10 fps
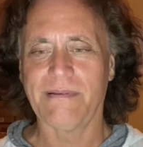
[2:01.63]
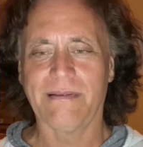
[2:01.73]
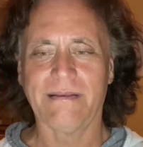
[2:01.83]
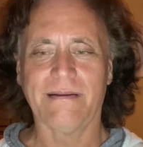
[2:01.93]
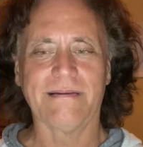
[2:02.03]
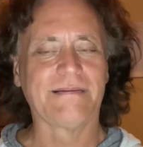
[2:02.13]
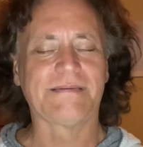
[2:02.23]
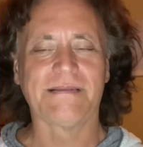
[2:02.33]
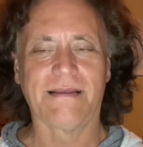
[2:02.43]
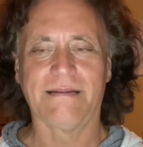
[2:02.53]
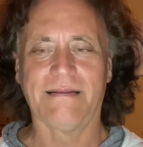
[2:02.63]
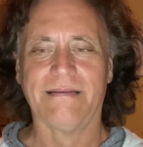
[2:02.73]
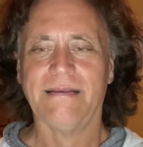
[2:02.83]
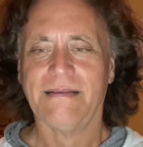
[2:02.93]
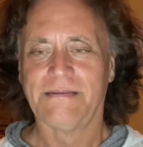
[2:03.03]
here. It's not
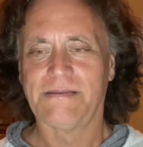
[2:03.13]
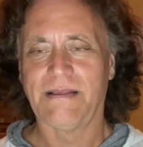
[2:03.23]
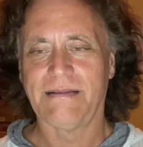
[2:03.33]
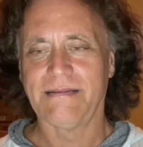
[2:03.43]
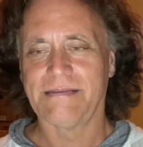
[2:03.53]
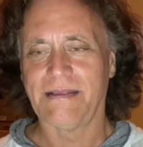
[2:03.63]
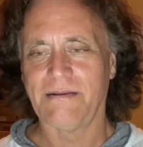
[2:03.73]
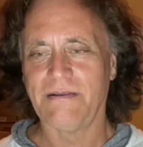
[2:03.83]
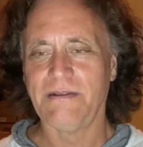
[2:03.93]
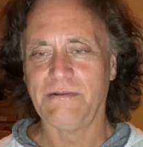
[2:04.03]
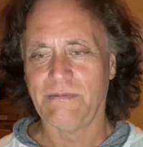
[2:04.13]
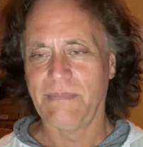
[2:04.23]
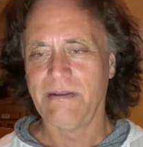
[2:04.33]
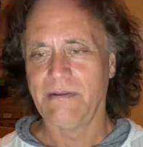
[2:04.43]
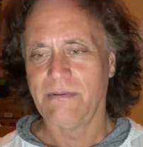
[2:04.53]
in your
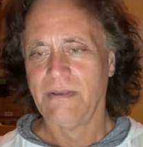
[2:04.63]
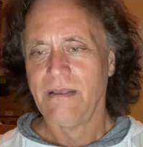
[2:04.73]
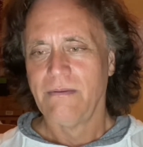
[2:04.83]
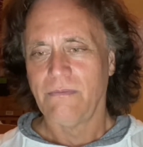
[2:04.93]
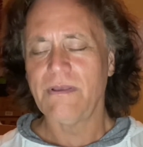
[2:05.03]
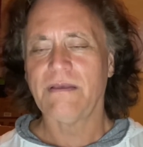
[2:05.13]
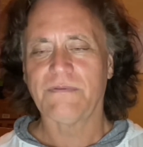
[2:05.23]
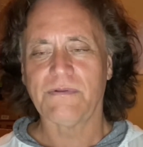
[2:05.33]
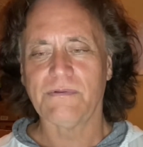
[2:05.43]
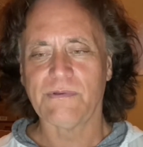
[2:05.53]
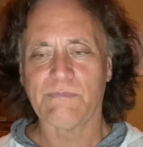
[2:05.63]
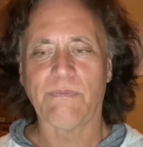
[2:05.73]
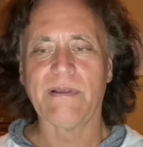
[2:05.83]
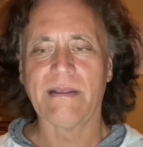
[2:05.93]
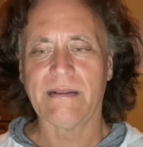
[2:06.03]
menu. What you have to do is
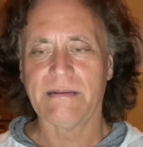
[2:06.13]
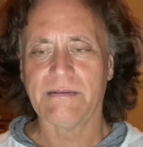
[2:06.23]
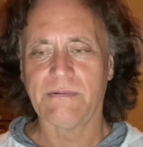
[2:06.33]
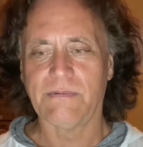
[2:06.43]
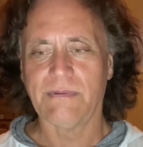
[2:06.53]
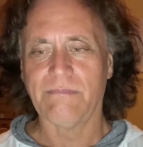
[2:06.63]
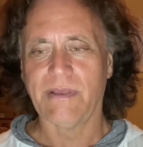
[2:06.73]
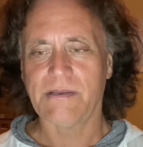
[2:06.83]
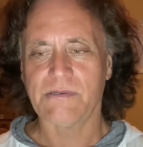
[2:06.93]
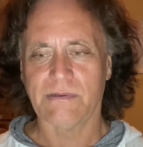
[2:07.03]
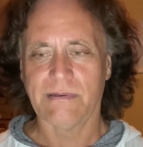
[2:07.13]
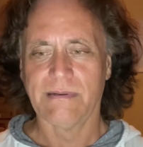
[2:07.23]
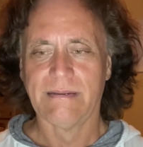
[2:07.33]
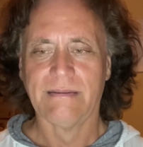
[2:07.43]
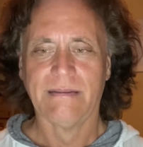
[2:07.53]
bring it into a mixer
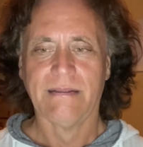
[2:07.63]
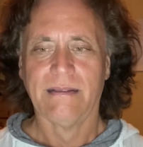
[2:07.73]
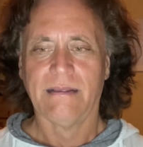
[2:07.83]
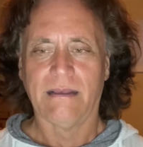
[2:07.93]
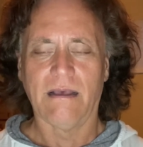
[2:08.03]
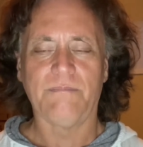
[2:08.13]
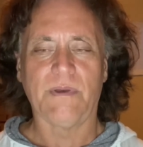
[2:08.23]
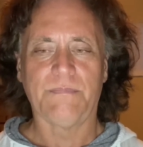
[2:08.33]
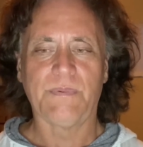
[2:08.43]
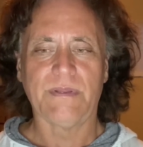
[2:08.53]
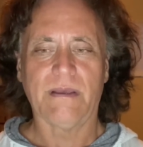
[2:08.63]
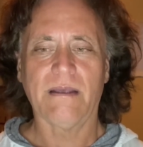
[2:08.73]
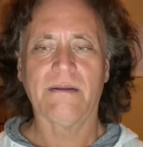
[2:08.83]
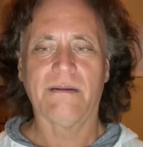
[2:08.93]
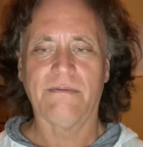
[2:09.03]
up in the
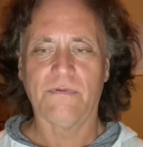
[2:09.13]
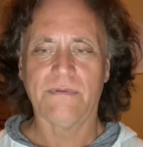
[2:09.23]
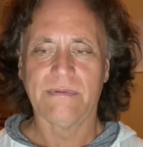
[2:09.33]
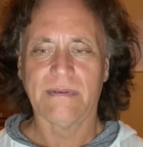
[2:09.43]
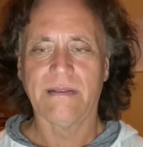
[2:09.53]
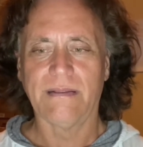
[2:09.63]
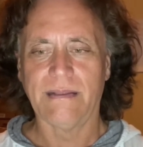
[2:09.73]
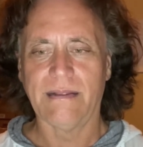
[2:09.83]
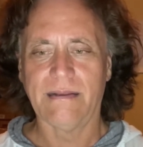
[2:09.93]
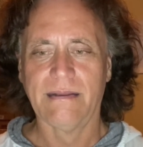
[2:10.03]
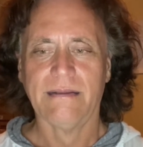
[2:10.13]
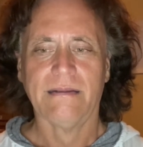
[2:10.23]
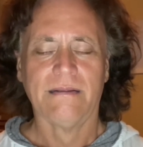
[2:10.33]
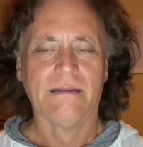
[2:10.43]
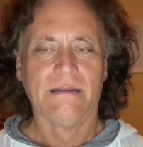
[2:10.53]
higher level, and then
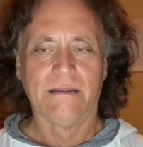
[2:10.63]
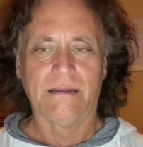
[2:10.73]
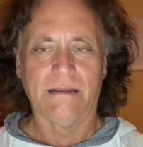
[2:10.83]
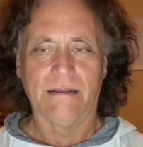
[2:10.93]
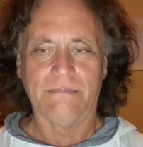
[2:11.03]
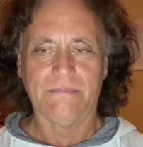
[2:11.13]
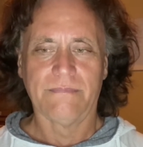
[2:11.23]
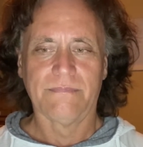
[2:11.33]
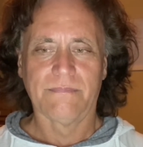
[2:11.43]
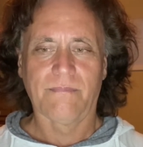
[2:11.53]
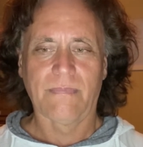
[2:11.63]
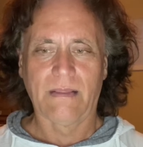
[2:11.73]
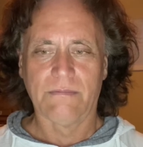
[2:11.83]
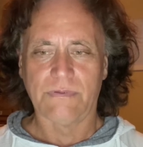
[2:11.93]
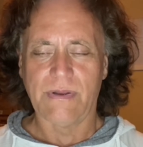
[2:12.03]

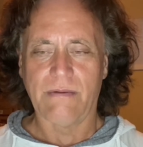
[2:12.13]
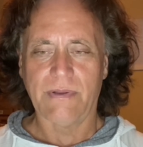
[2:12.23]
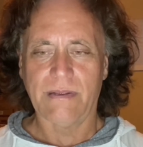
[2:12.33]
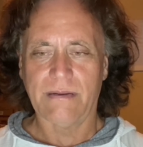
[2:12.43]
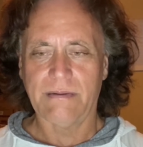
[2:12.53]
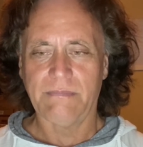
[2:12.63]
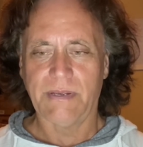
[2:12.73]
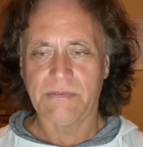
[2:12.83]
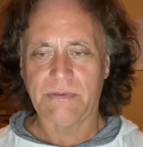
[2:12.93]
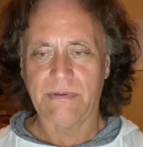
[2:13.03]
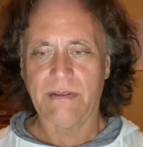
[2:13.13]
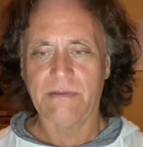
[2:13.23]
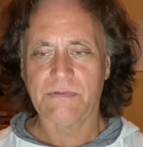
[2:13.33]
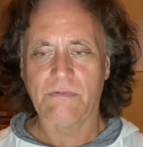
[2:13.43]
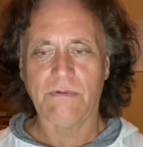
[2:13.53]
so now we got it in mixer. Now you
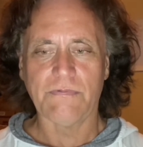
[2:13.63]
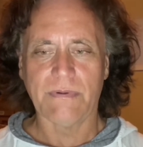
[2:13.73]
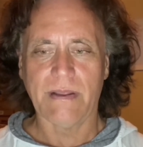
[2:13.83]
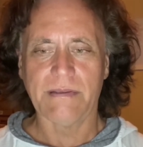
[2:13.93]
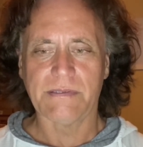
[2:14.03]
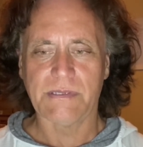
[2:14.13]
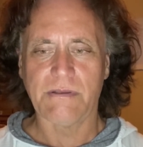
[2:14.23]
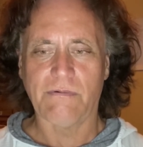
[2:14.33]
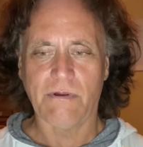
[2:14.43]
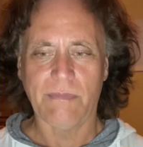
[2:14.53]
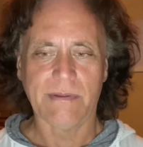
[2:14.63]
scroll over, now you see chroma.